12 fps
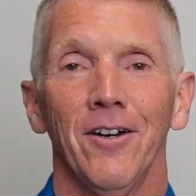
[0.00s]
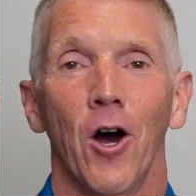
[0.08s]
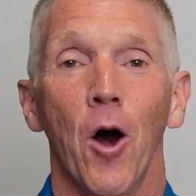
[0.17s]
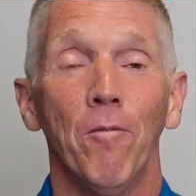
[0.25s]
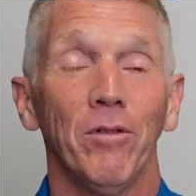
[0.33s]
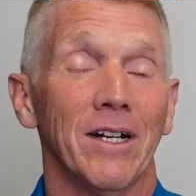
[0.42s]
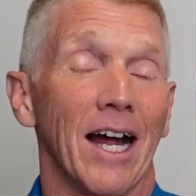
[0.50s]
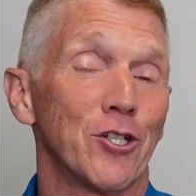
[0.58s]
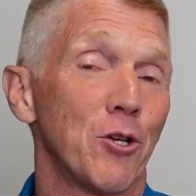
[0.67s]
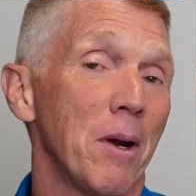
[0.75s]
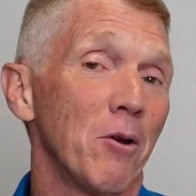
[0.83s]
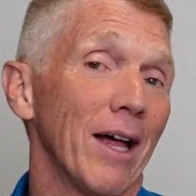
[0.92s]
Hopefully not
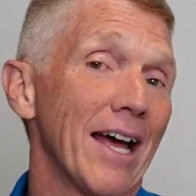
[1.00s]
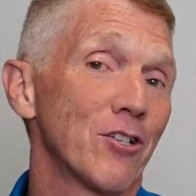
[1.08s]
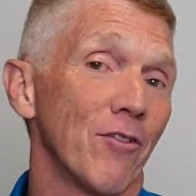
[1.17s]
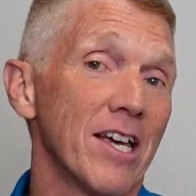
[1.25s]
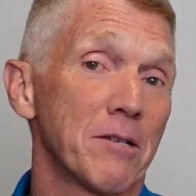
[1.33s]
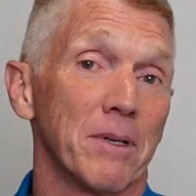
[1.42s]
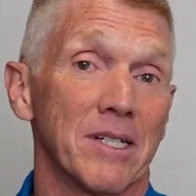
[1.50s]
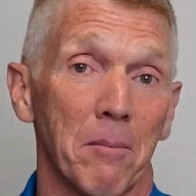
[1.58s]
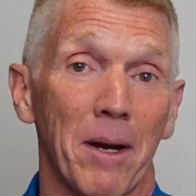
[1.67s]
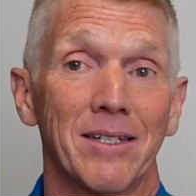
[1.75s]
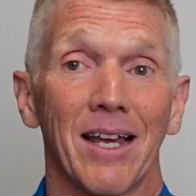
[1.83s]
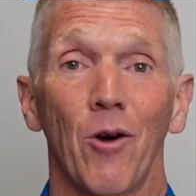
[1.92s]
too many will answer this, but some
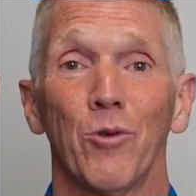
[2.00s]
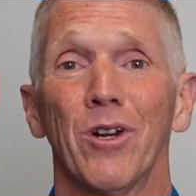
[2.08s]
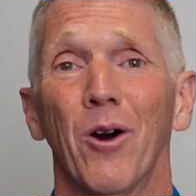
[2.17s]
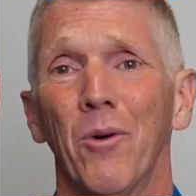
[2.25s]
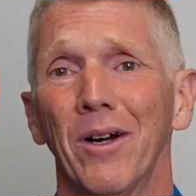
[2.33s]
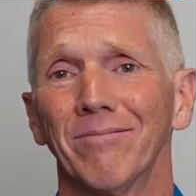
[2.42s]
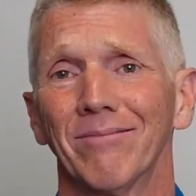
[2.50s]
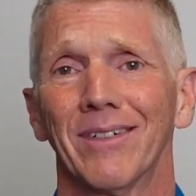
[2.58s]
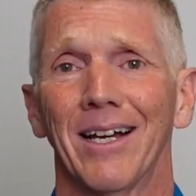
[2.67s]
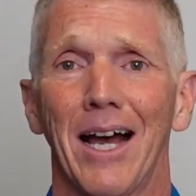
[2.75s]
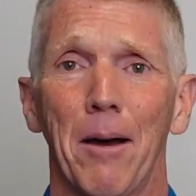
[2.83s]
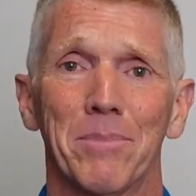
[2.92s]
might say, oh, you know what?
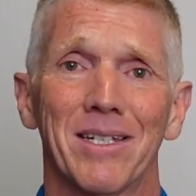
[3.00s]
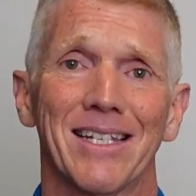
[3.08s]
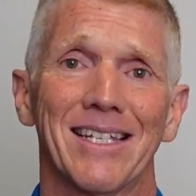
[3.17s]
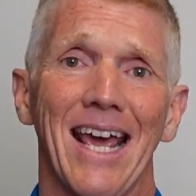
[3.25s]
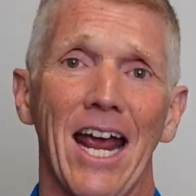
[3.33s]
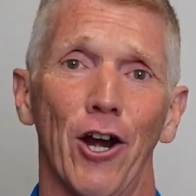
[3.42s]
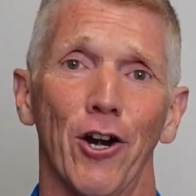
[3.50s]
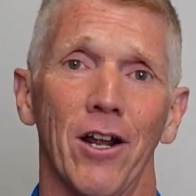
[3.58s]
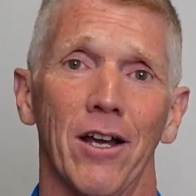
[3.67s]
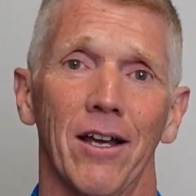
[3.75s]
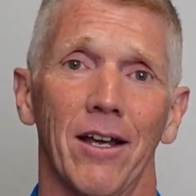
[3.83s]
I'm scared